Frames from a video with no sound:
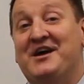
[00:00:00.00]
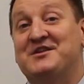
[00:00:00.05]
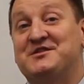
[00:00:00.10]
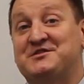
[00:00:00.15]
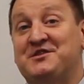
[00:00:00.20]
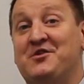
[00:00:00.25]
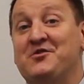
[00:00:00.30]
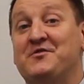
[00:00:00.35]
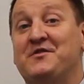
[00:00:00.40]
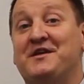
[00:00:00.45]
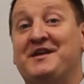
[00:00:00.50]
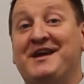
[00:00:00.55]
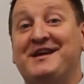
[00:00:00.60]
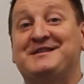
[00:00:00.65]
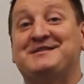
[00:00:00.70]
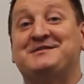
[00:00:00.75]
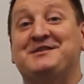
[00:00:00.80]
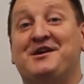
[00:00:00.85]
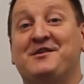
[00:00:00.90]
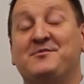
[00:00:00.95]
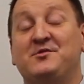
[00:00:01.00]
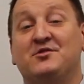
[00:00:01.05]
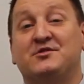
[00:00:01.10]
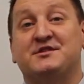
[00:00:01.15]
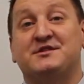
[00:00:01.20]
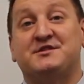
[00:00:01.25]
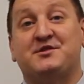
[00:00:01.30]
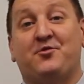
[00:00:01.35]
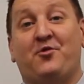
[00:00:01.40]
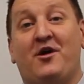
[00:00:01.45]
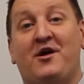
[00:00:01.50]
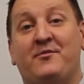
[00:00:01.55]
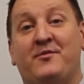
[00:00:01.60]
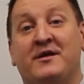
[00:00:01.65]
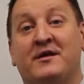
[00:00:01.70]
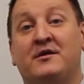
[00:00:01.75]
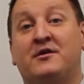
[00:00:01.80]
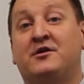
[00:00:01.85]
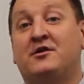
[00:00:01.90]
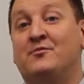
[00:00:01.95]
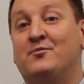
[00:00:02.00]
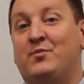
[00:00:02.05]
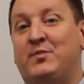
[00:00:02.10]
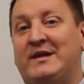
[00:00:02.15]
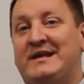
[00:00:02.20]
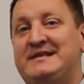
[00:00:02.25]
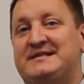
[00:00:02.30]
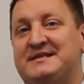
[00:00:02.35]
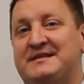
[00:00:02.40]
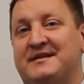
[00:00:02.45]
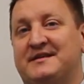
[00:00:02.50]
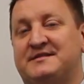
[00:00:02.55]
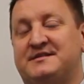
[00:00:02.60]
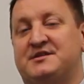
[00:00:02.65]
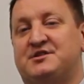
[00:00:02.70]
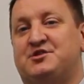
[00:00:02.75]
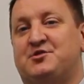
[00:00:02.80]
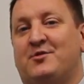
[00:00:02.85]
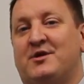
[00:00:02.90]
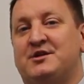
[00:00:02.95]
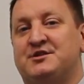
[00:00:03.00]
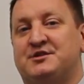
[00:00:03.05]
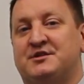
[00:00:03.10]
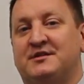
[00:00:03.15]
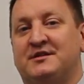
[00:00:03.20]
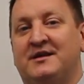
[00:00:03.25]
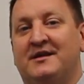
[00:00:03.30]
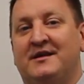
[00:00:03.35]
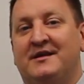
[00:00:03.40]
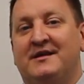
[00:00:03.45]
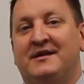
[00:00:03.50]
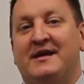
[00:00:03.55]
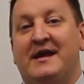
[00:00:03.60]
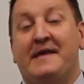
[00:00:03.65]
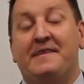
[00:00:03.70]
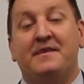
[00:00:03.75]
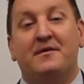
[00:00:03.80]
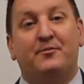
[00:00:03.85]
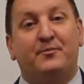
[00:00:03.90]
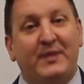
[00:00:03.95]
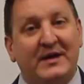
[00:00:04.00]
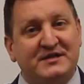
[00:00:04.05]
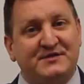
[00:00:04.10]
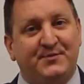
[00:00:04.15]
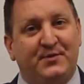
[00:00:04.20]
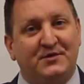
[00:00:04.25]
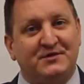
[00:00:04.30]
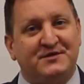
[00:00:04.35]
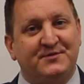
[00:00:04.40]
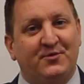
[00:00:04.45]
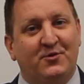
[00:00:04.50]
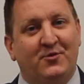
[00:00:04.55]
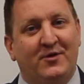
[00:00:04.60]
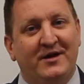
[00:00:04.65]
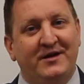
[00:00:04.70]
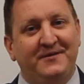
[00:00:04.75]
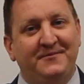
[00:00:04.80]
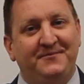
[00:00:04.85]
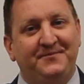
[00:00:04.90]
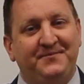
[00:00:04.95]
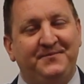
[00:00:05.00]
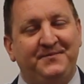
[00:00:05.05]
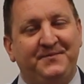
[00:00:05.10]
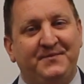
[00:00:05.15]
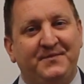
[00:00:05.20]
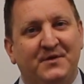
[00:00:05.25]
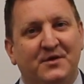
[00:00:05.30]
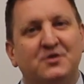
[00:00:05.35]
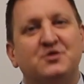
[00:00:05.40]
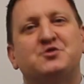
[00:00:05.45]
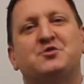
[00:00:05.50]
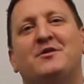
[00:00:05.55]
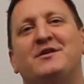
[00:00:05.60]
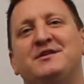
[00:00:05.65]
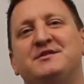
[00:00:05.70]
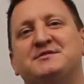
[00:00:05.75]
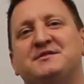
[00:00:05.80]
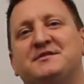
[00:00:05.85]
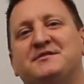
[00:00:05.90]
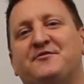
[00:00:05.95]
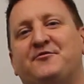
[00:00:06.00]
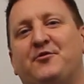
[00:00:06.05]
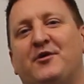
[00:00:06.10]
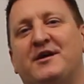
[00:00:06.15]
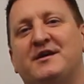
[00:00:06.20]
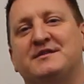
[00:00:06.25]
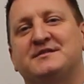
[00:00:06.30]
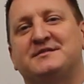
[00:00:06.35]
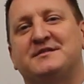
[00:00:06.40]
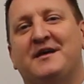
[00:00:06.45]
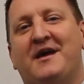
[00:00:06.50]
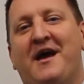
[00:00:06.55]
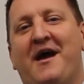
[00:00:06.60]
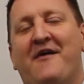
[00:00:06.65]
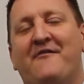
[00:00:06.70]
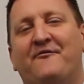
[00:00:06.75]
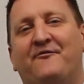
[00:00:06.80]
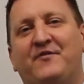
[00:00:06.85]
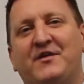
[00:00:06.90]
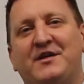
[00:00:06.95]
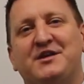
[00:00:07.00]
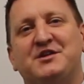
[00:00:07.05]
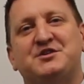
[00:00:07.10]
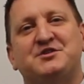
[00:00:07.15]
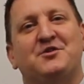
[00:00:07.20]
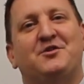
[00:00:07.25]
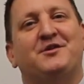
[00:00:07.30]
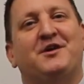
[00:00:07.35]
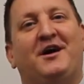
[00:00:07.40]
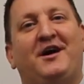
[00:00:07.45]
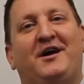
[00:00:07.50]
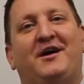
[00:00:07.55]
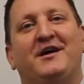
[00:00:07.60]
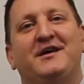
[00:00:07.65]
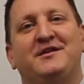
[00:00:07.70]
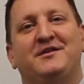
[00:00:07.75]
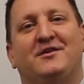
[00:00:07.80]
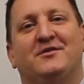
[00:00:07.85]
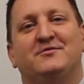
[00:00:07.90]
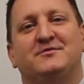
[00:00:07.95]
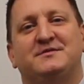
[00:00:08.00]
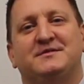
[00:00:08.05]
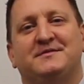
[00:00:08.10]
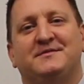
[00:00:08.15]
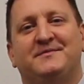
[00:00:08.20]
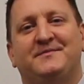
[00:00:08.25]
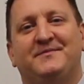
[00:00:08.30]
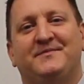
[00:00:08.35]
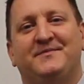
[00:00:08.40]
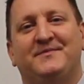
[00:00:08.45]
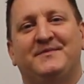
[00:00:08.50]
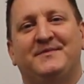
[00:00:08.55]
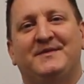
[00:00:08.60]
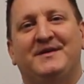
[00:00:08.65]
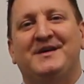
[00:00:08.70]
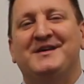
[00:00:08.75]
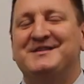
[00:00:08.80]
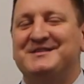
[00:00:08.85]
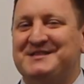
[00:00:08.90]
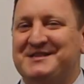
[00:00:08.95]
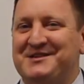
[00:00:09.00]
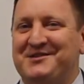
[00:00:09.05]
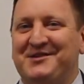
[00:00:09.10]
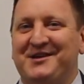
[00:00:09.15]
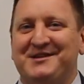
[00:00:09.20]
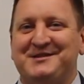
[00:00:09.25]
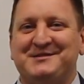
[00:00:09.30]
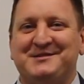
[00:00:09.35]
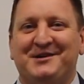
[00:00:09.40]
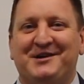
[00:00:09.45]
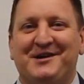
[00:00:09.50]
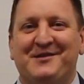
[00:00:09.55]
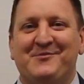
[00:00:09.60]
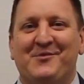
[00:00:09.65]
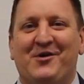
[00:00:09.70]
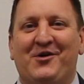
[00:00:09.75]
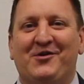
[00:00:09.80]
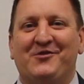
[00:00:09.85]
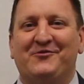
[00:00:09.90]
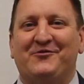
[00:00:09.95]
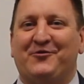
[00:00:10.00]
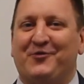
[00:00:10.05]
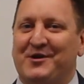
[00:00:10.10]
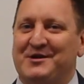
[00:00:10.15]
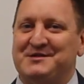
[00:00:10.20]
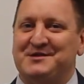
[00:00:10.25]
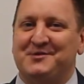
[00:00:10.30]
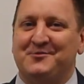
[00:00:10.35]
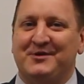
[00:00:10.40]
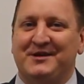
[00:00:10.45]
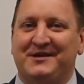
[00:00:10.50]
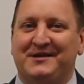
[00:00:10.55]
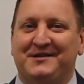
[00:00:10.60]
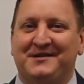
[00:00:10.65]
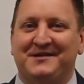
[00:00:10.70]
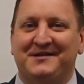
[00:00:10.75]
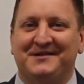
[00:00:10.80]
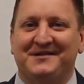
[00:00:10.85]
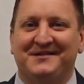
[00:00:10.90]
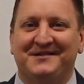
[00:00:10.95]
So, the next time you're describing completing a situation in the best possible way, try using the phrase finish on a high note. See you next time on Phrase of the Week.